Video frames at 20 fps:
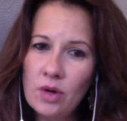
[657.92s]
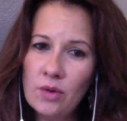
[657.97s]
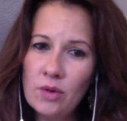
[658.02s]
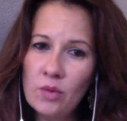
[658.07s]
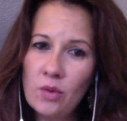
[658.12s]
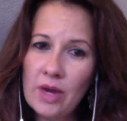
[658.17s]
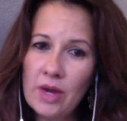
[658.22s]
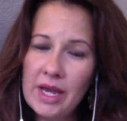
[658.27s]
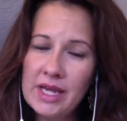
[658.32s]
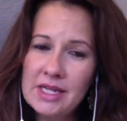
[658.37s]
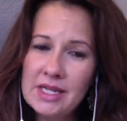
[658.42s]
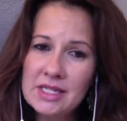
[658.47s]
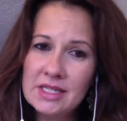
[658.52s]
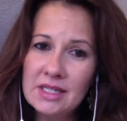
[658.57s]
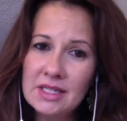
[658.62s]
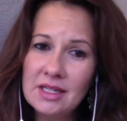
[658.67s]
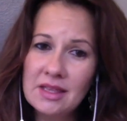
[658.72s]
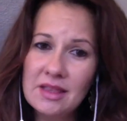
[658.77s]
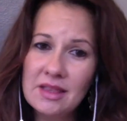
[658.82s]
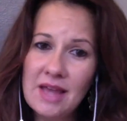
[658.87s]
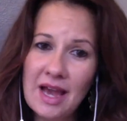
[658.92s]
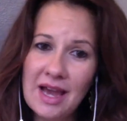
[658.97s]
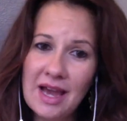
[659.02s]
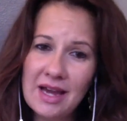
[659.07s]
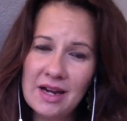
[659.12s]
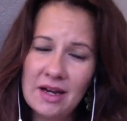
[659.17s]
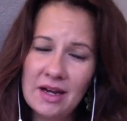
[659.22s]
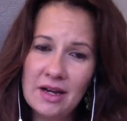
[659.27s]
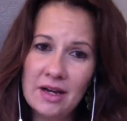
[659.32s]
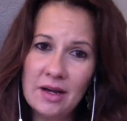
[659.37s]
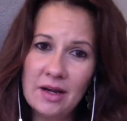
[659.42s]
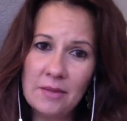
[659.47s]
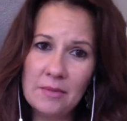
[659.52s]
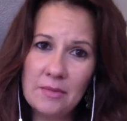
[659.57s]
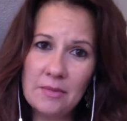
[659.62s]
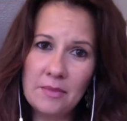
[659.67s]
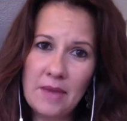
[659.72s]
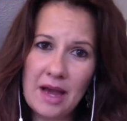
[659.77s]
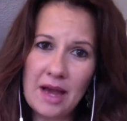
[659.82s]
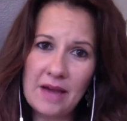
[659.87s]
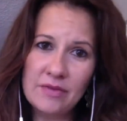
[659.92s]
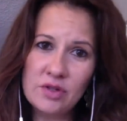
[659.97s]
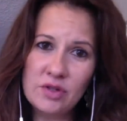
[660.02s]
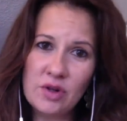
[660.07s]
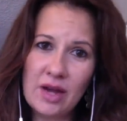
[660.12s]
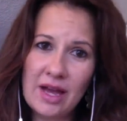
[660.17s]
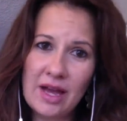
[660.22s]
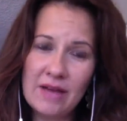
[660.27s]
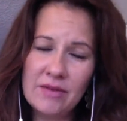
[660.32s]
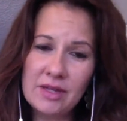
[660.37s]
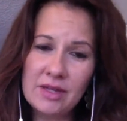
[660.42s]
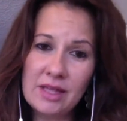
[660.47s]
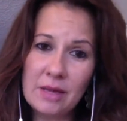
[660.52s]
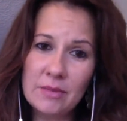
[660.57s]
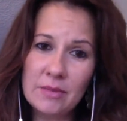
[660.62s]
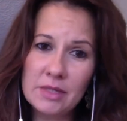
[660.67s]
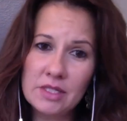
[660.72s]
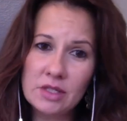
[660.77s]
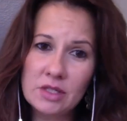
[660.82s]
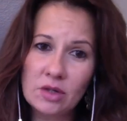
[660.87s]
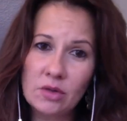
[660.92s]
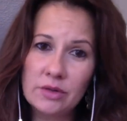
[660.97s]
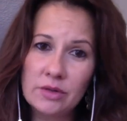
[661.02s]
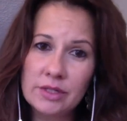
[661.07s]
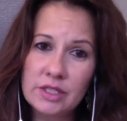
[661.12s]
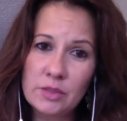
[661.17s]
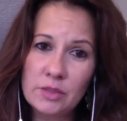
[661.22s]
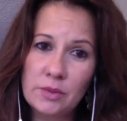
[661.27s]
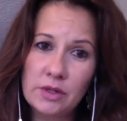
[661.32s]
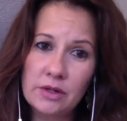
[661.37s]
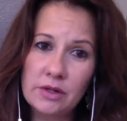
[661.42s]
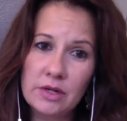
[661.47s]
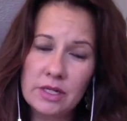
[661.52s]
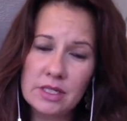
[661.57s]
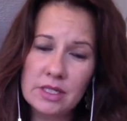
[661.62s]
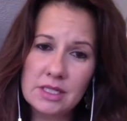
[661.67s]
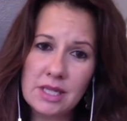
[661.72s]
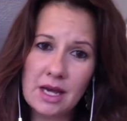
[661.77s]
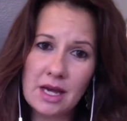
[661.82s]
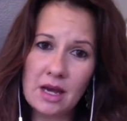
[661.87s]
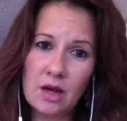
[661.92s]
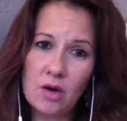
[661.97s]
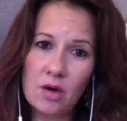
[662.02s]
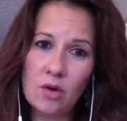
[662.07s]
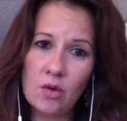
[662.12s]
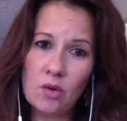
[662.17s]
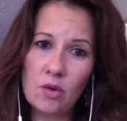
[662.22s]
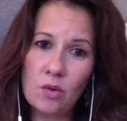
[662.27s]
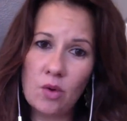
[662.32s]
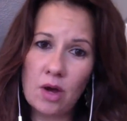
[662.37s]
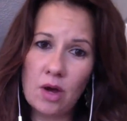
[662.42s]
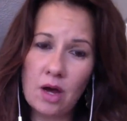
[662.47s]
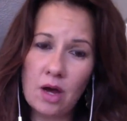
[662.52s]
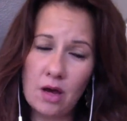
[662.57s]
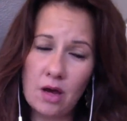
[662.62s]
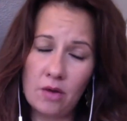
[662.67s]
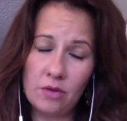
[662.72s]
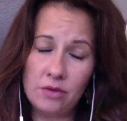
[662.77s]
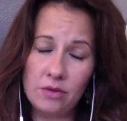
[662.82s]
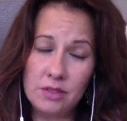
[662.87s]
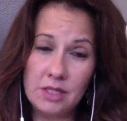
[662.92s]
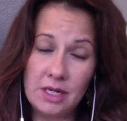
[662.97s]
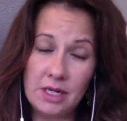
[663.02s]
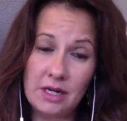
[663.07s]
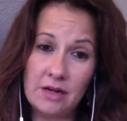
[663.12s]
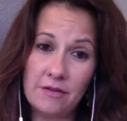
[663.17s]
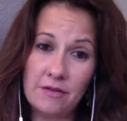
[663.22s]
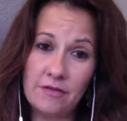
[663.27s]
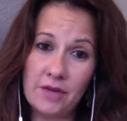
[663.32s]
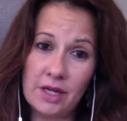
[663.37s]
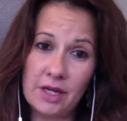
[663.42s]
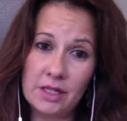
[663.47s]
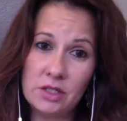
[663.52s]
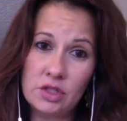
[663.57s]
way did that, after having that mystical experience, how did it affect